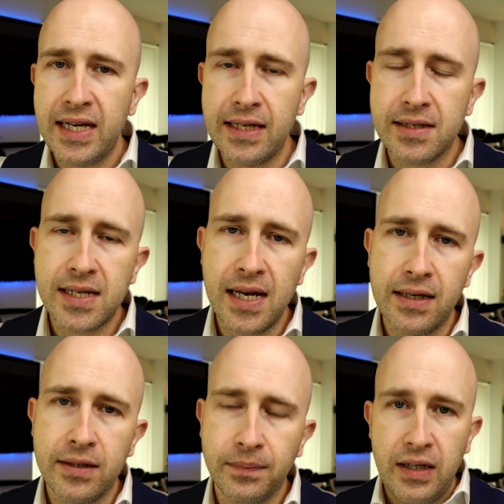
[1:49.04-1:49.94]

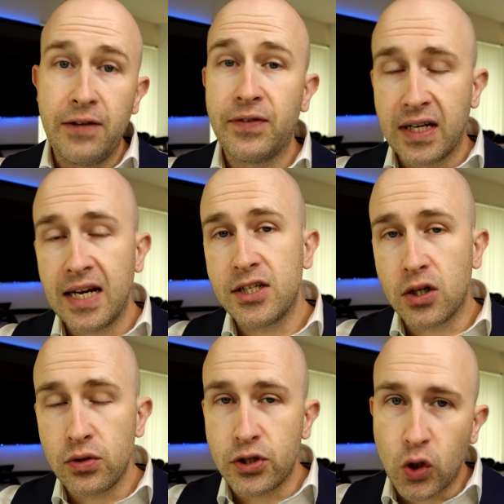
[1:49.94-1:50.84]
instead. If the case
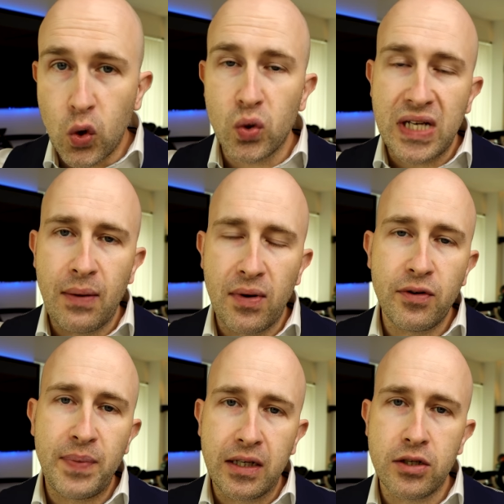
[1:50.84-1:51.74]
goes to court, however,
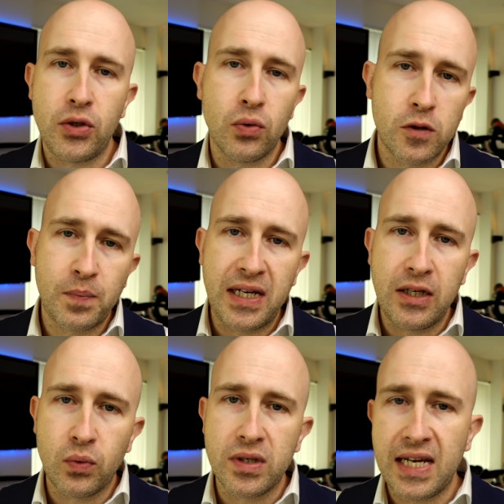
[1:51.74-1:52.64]
because your
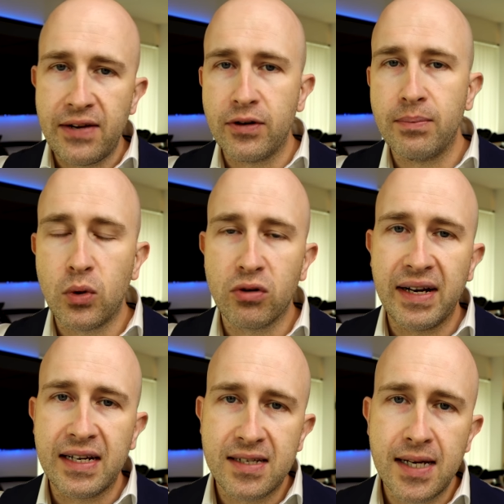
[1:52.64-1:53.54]
speed was even more
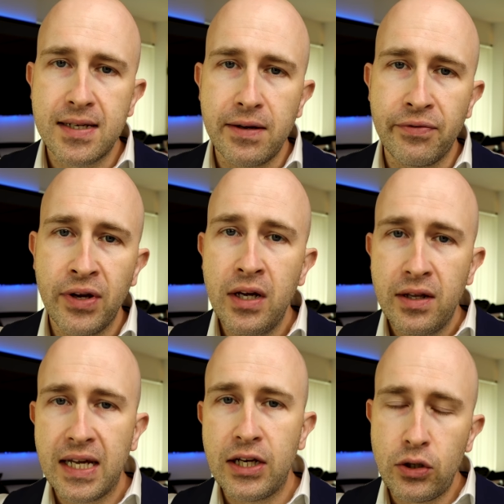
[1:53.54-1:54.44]
excessive,
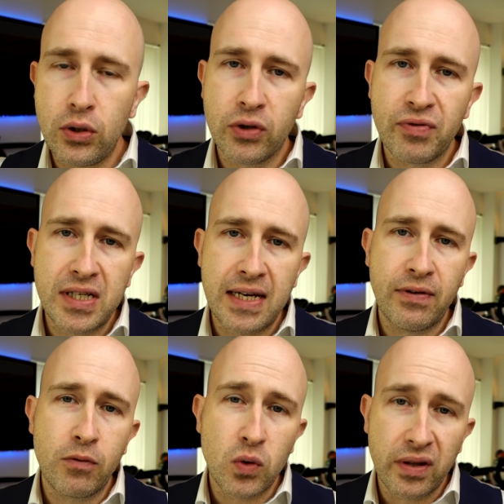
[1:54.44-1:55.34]
then you could receive
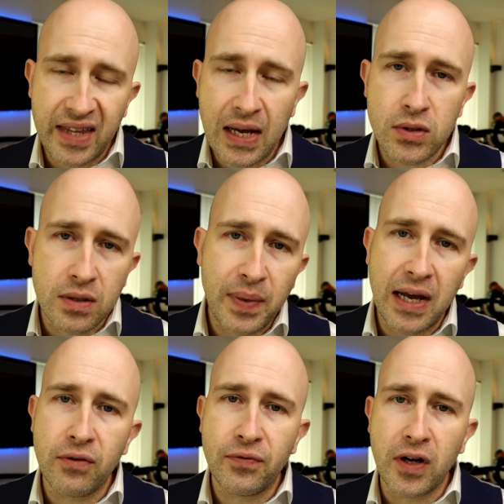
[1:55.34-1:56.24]
up to a
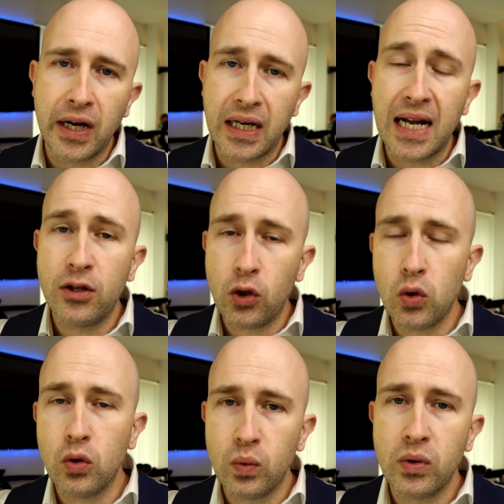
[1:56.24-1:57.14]
£1,000 fine and the
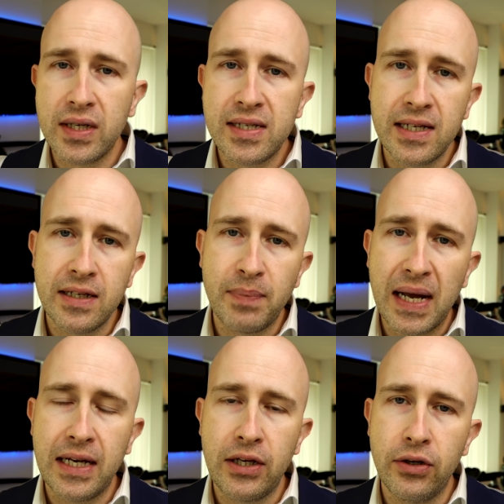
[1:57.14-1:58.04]
court will consider
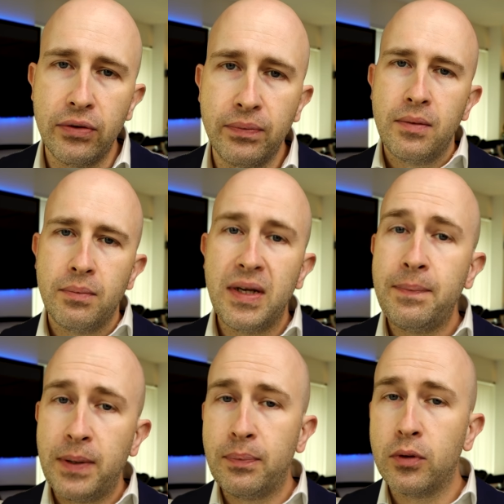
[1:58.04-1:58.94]
banning you. Many
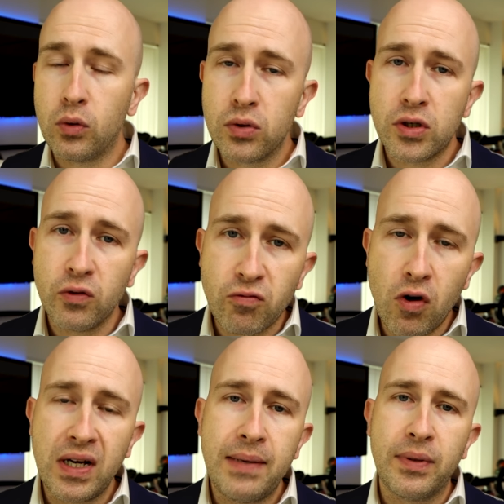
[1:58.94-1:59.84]
people also
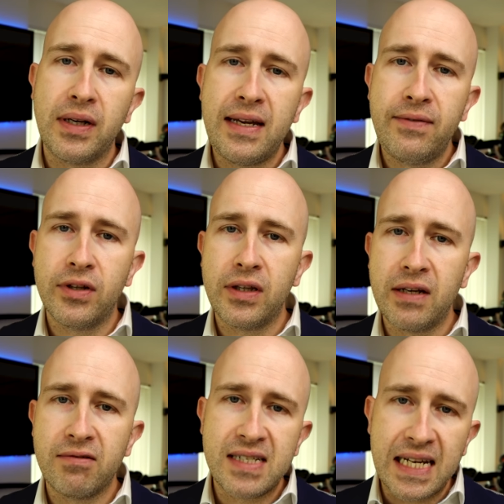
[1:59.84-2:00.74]
wrongly believe that
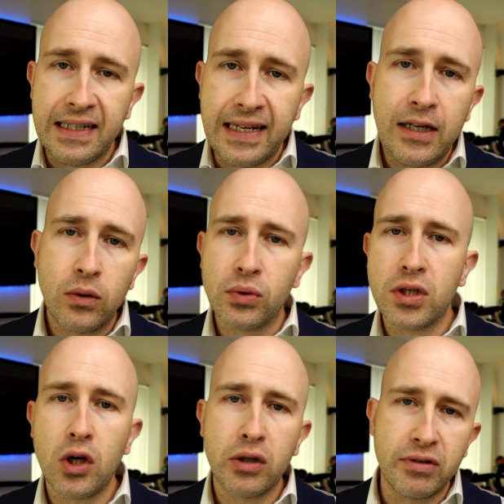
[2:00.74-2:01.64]
there is a legal
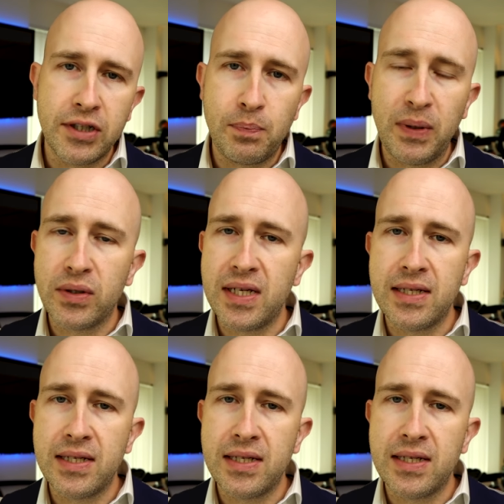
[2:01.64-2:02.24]
tolerance built